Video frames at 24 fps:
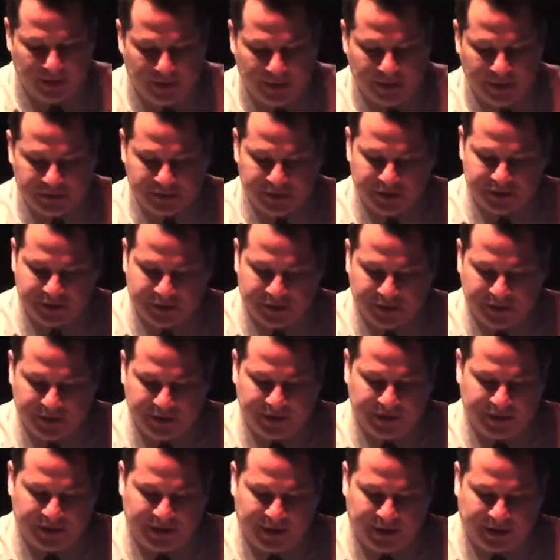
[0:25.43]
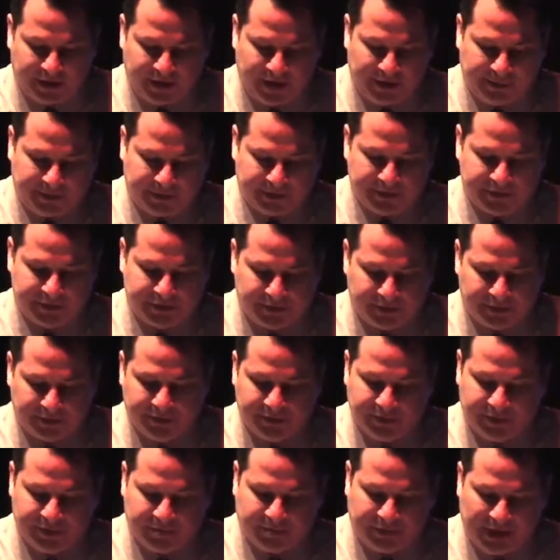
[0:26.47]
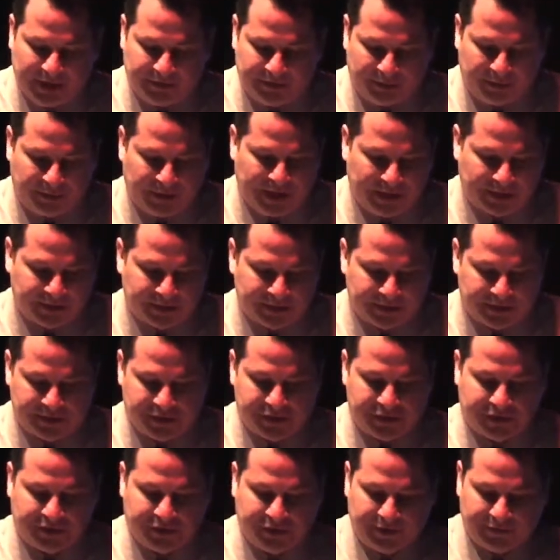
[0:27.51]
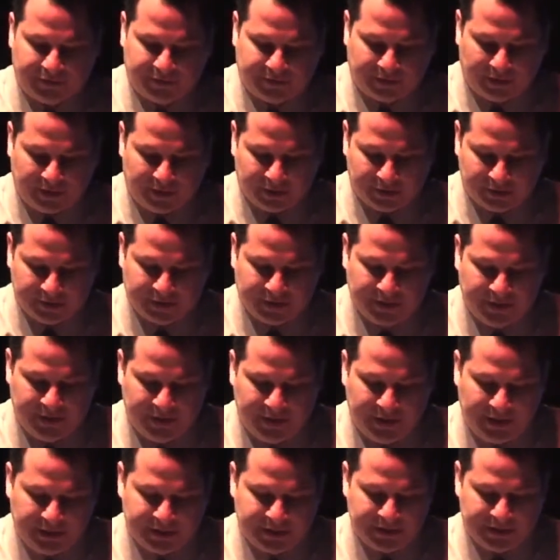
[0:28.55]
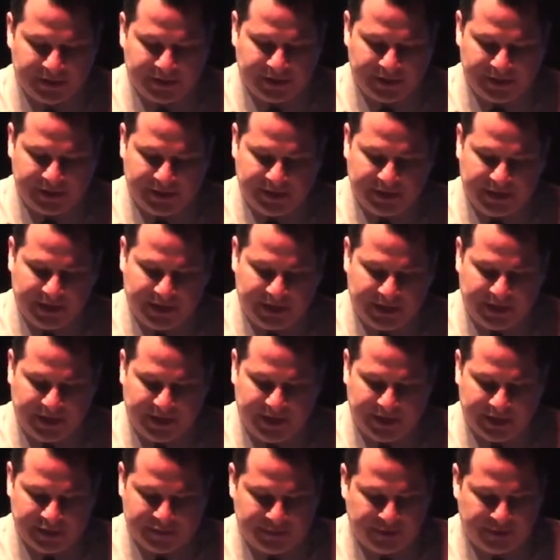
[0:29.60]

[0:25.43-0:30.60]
He's an attorney and an economic consultant in private practice in Chagrin Falls. Since 1998,